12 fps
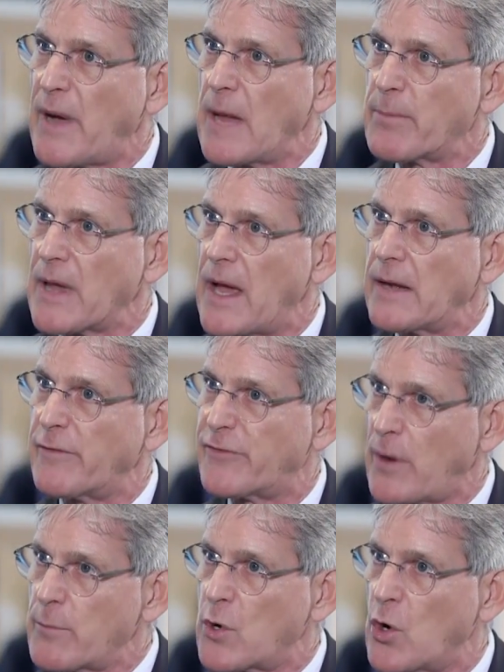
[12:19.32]
pipeline
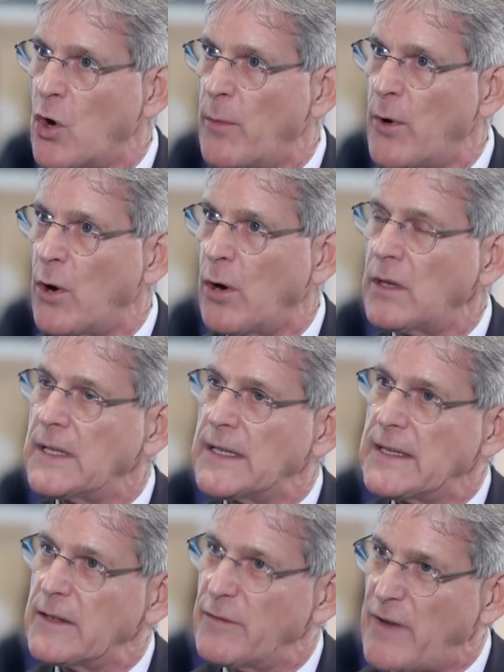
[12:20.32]
from Khor-Mor
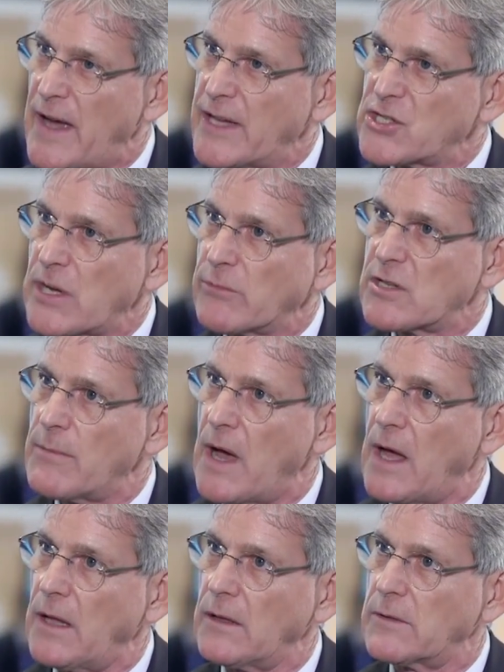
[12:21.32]
via
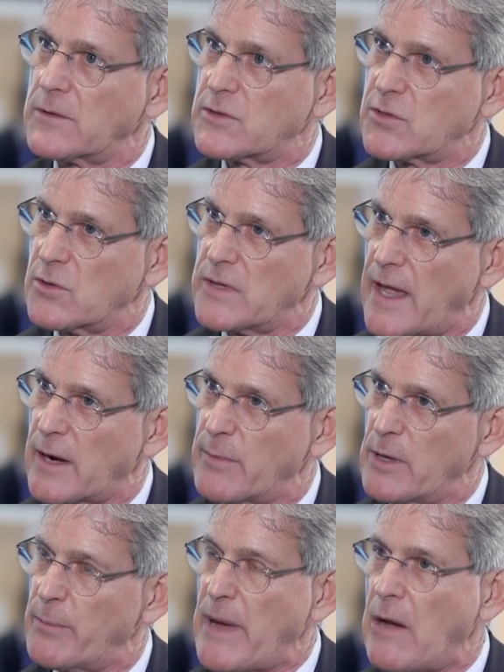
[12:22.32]
Chemchemal to the
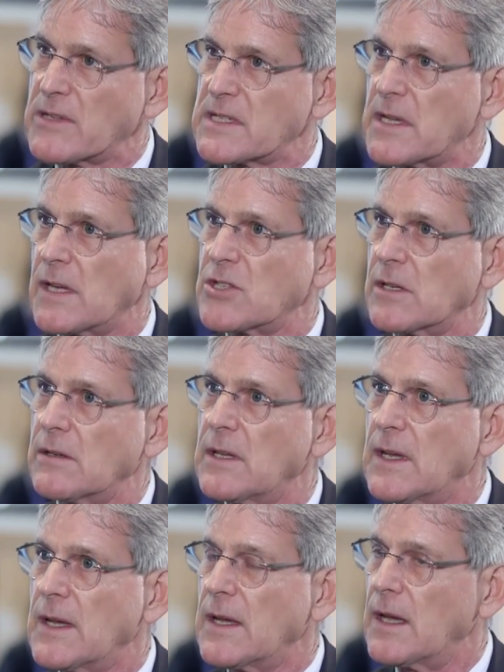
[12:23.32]
Erbil power station.
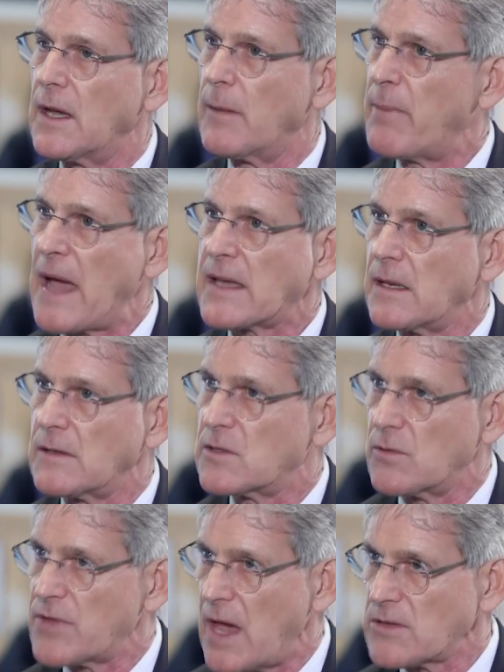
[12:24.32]
Back in
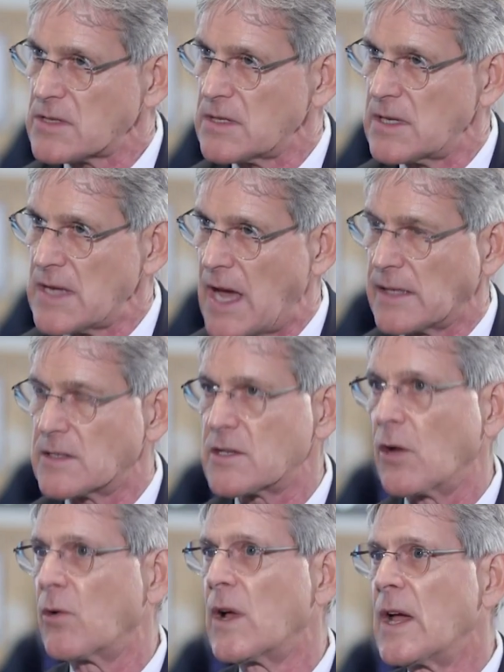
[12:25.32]
2009.
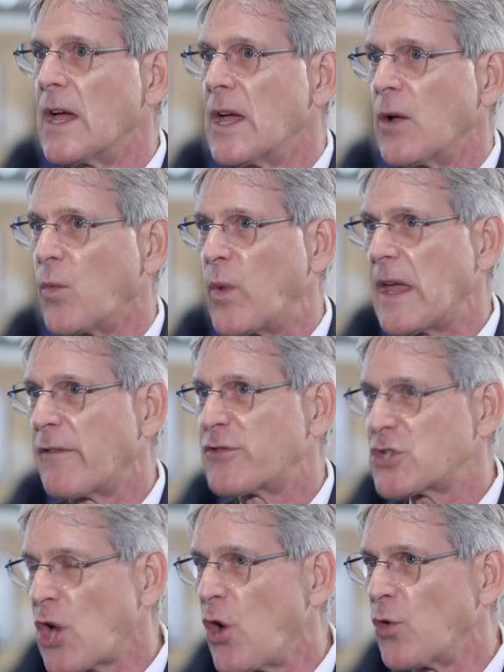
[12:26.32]
So we have
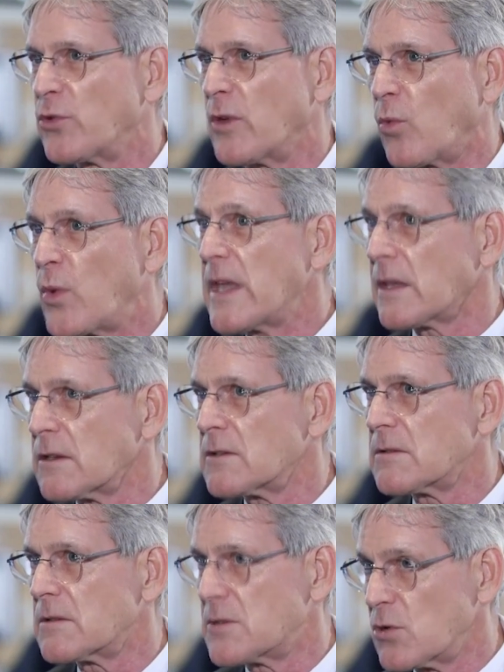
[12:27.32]
shown that we
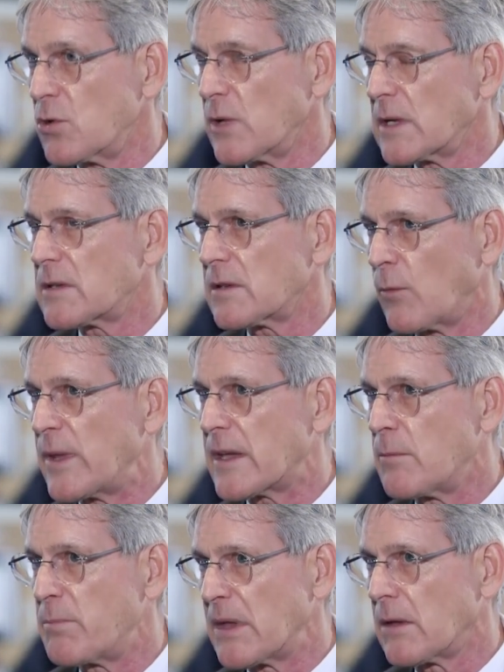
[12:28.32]
can do it and we
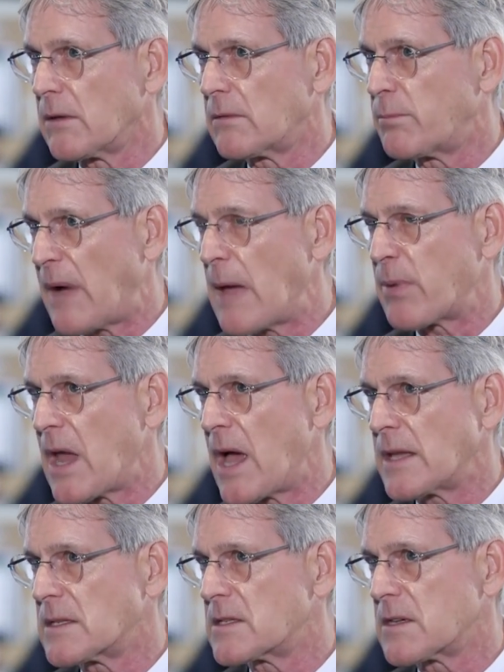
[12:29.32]
can build
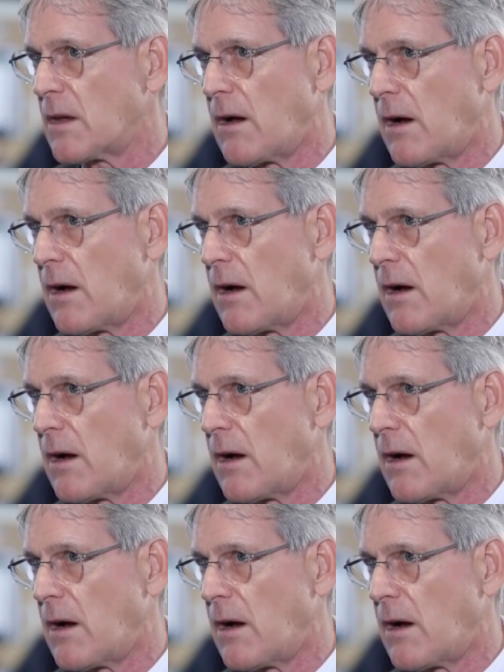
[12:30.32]
pipelines